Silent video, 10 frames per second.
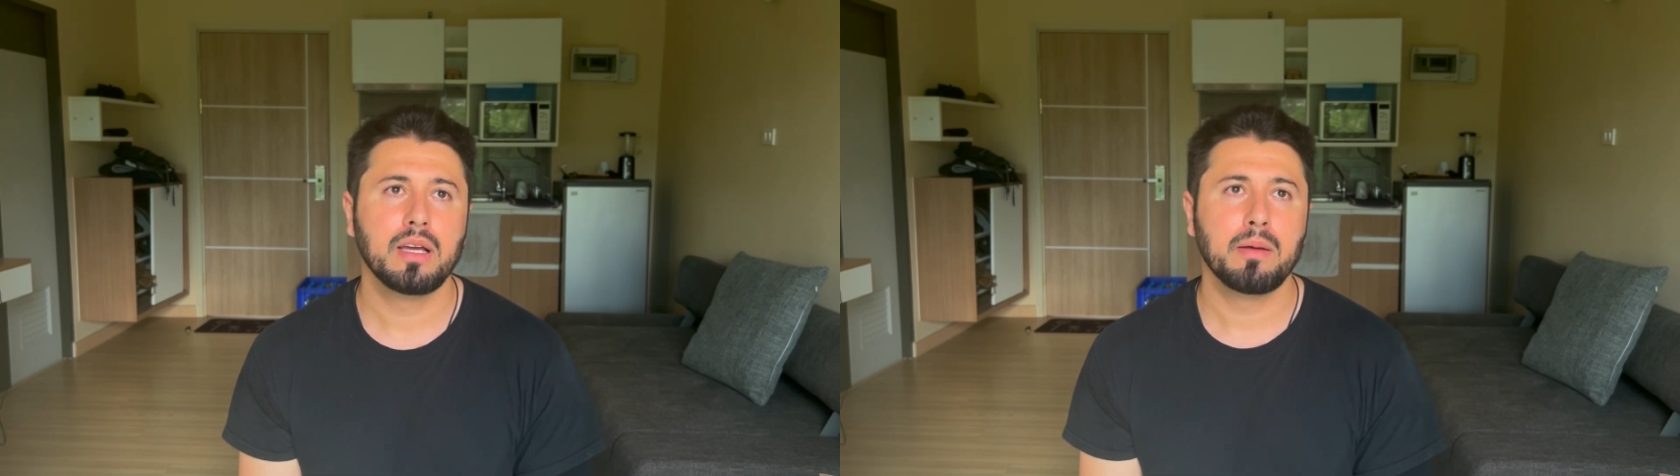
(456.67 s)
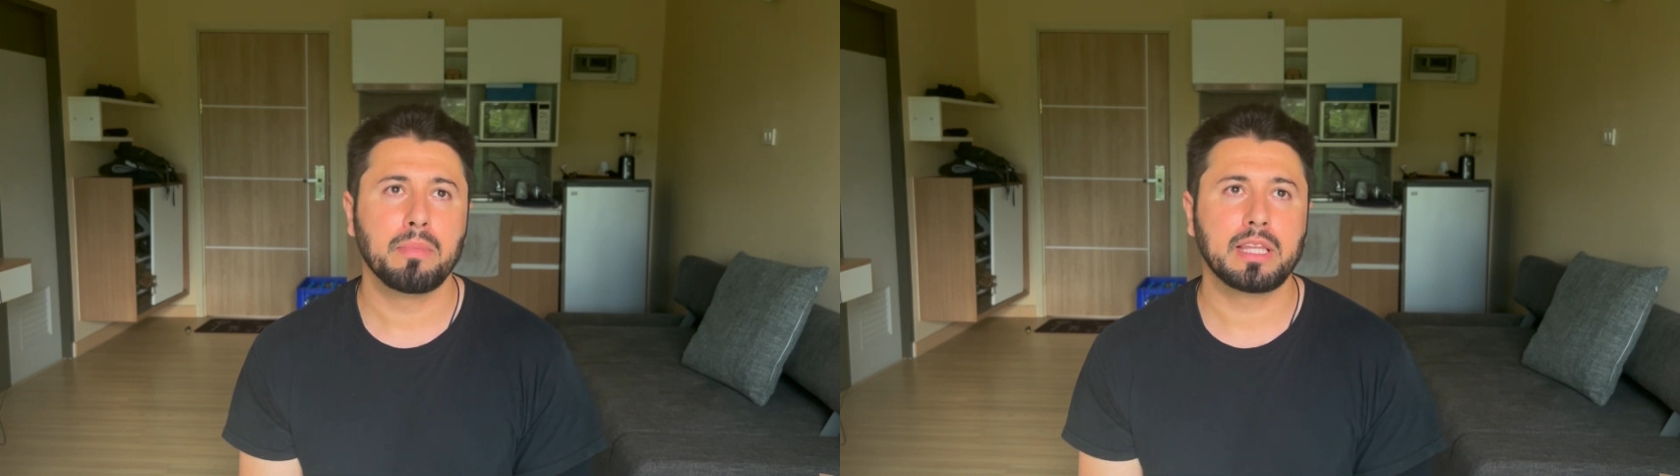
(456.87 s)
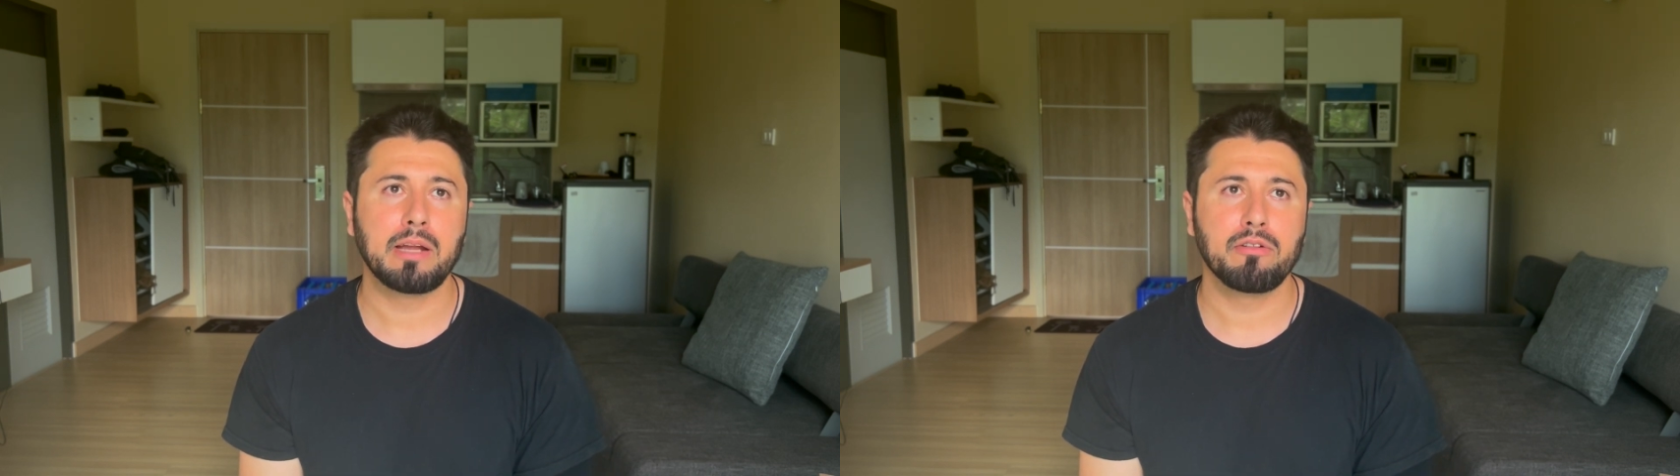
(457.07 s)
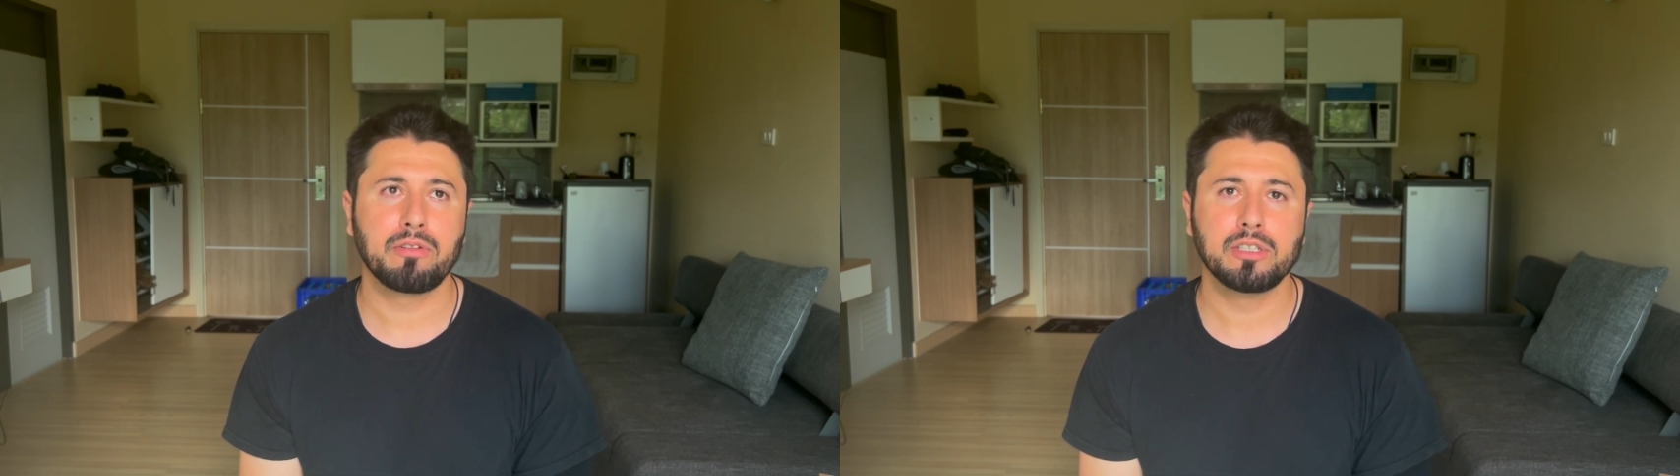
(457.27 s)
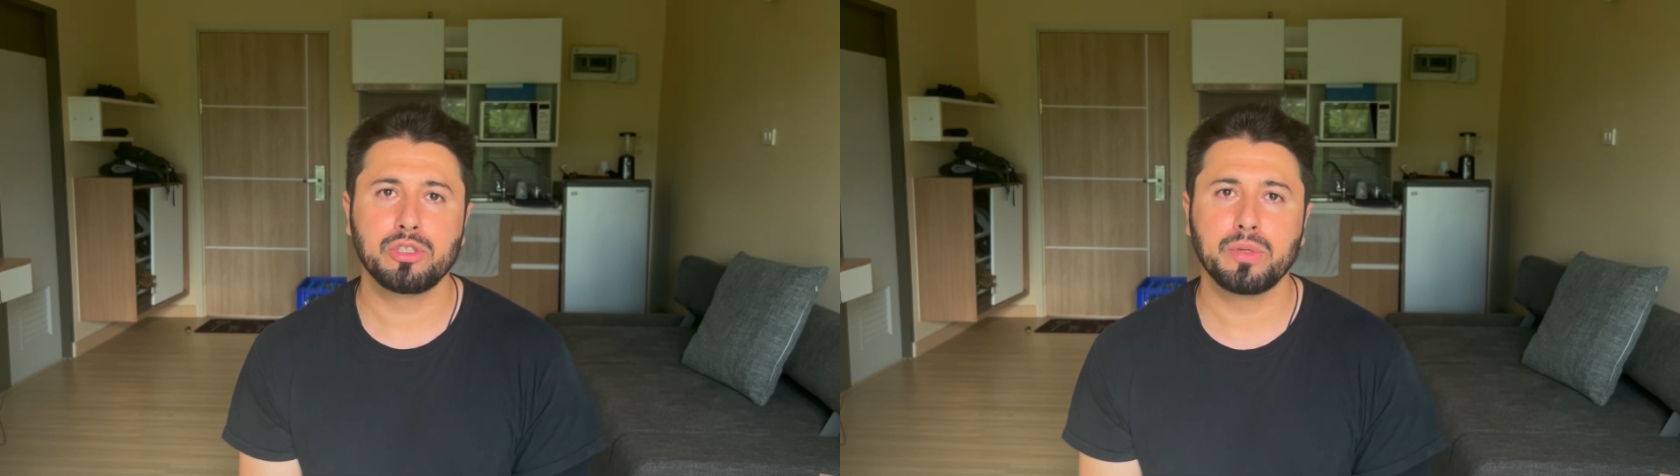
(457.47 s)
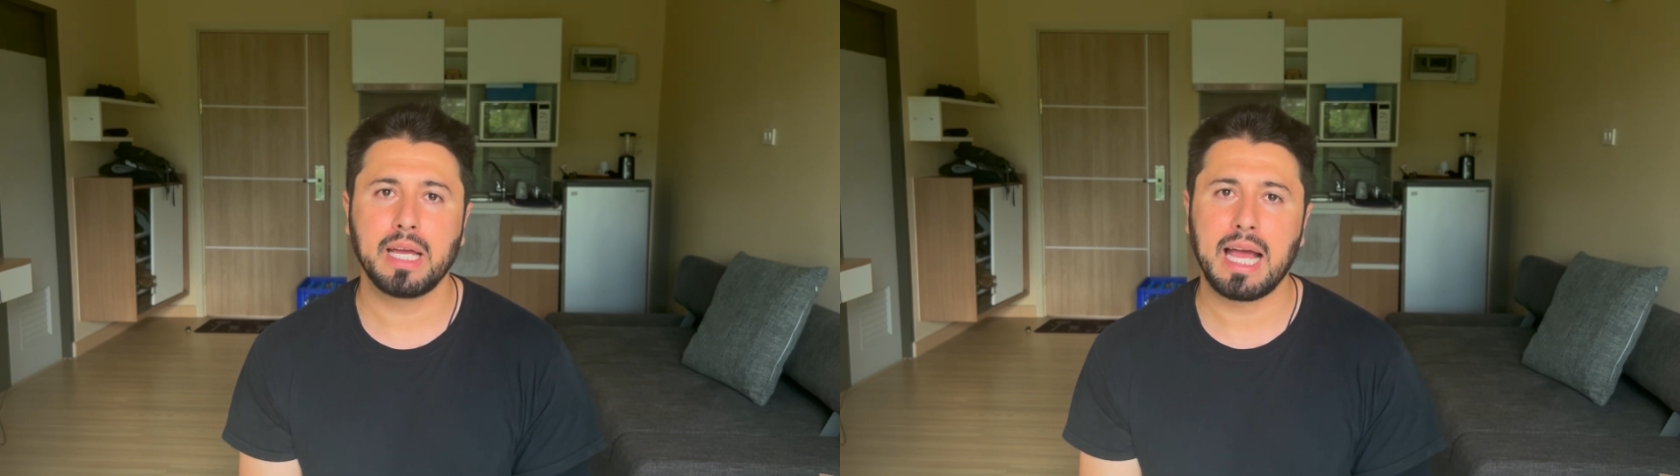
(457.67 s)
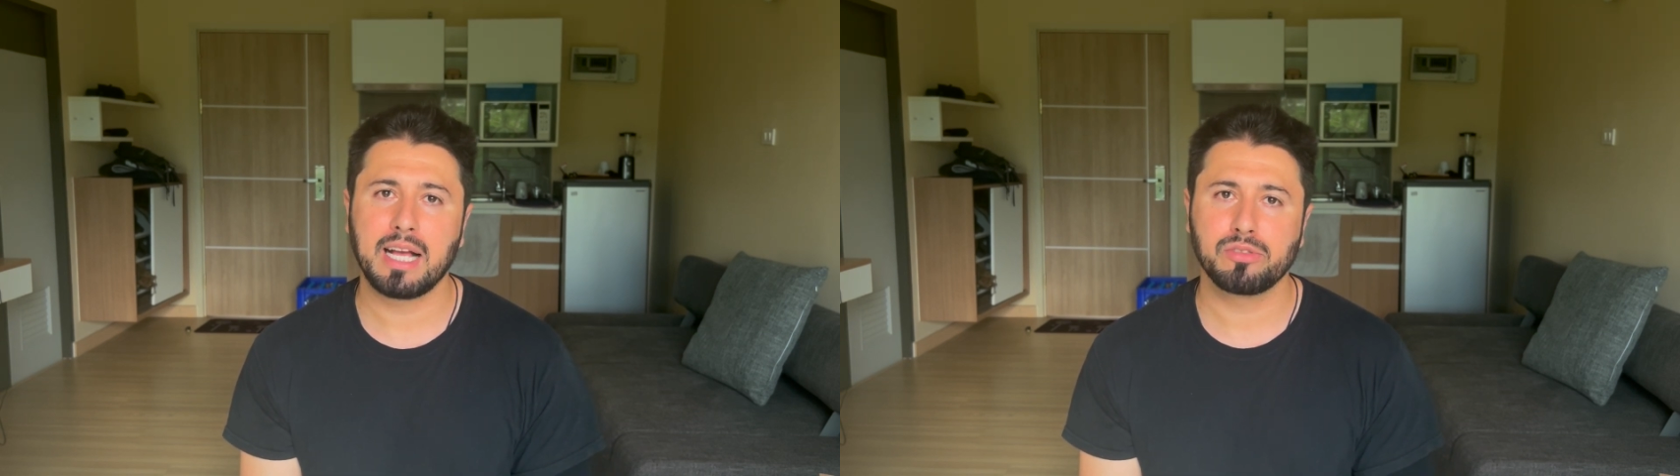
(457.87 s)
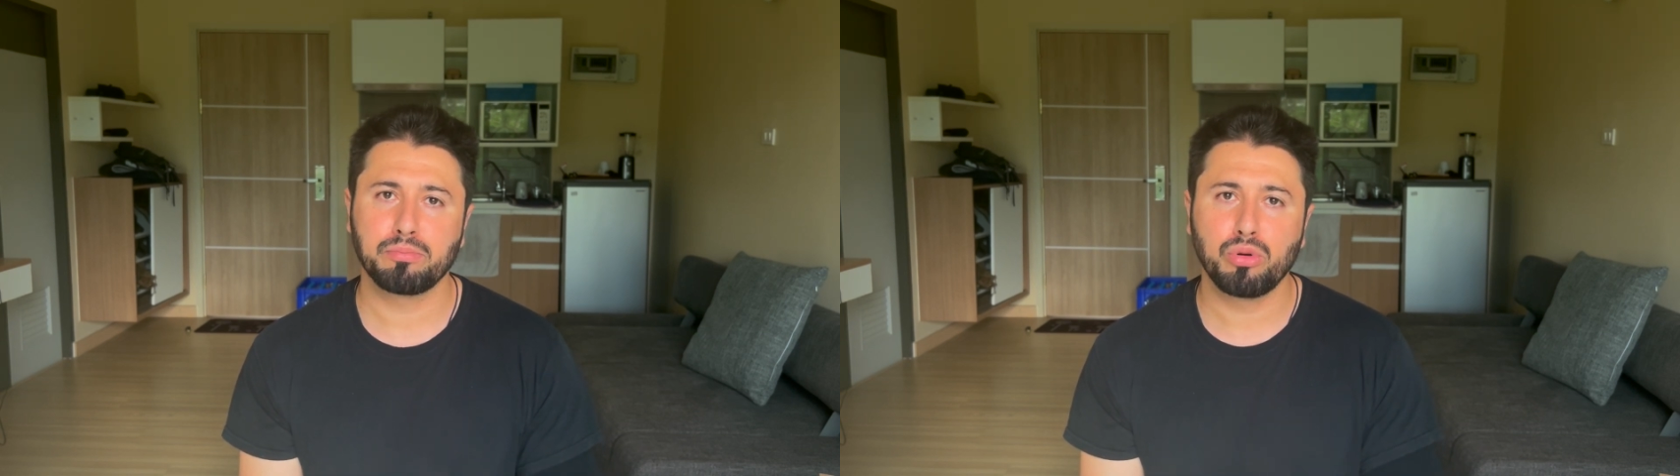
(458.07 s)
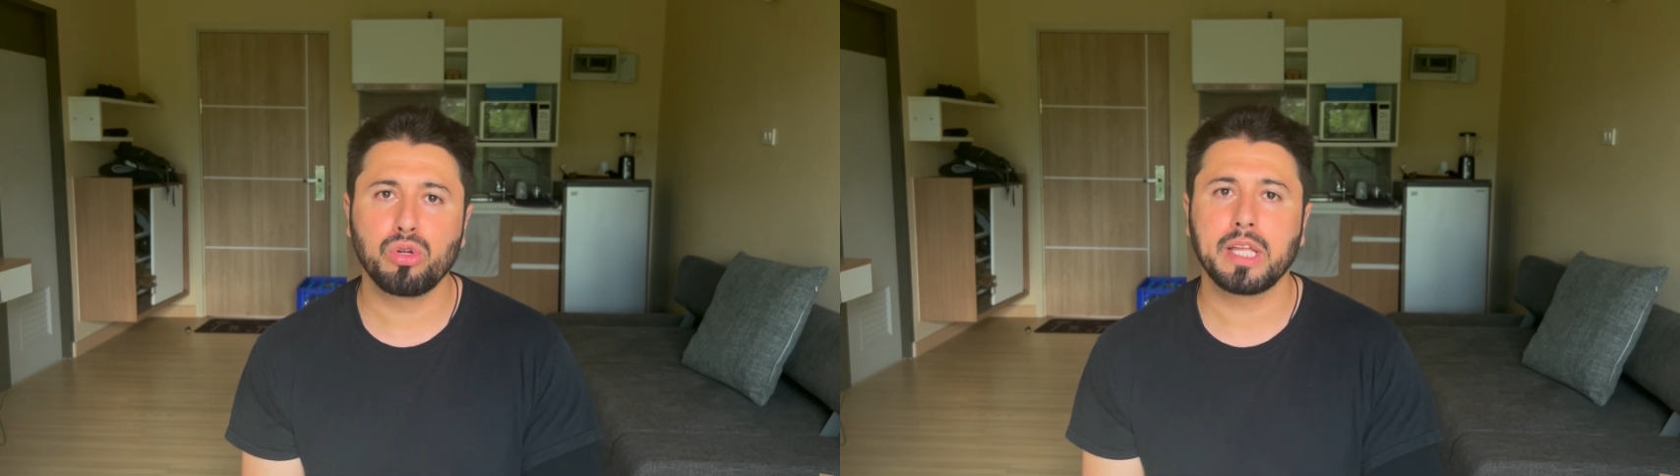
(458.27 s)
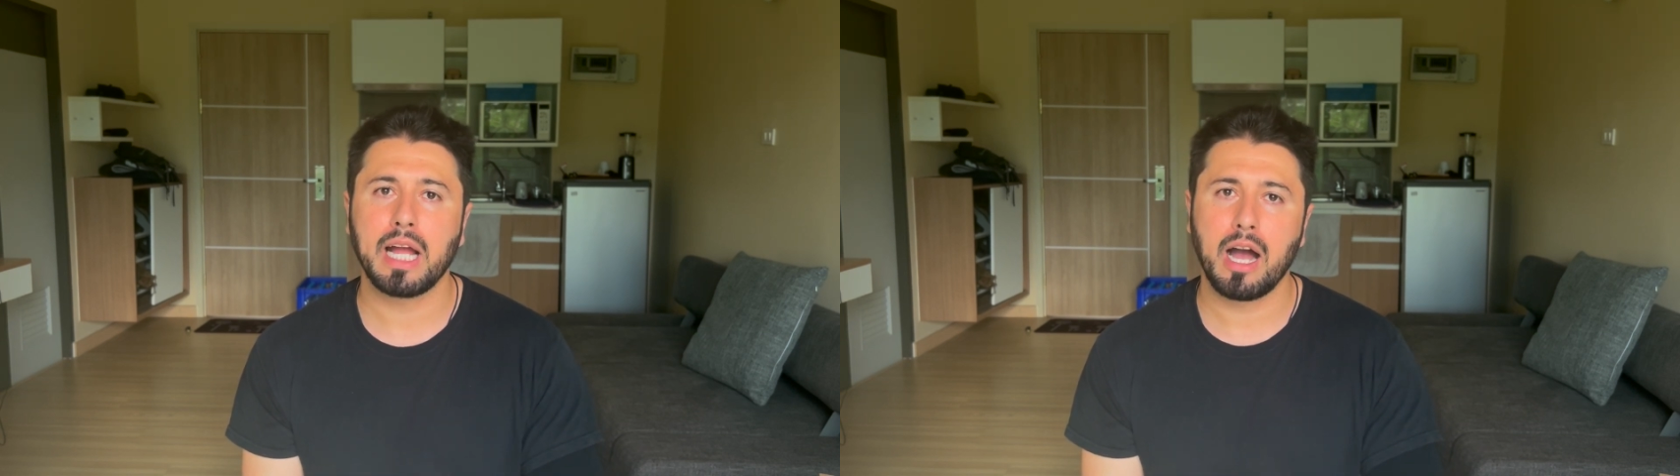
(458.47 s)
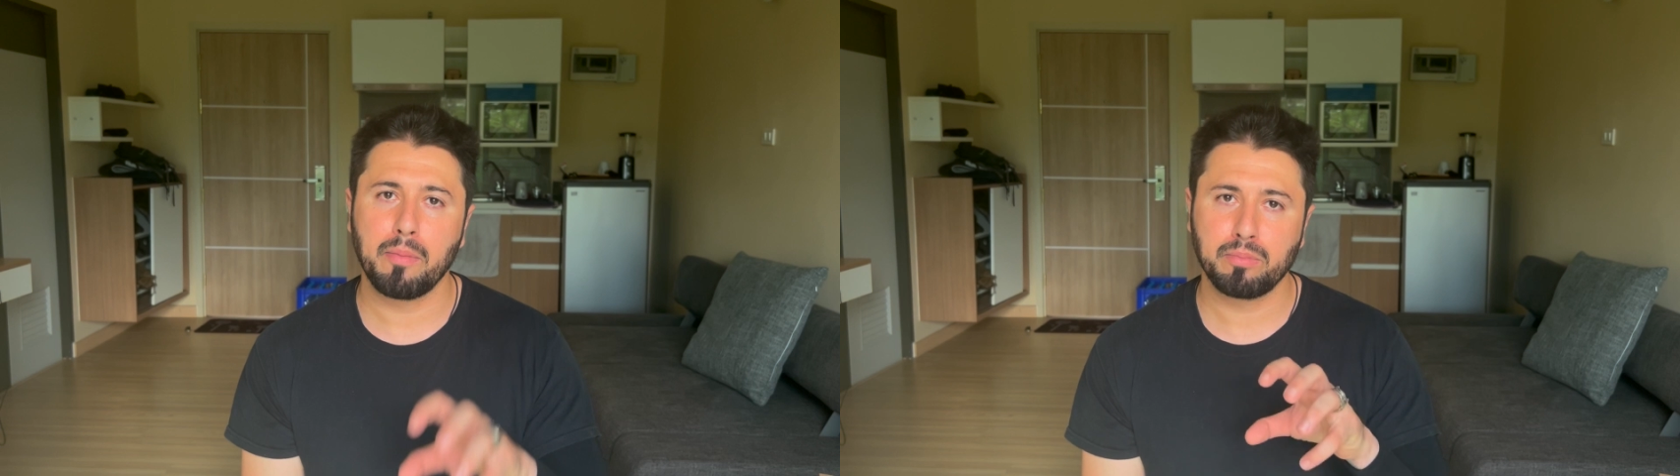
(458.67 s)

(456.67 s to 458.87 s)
but they refer to it as pulling up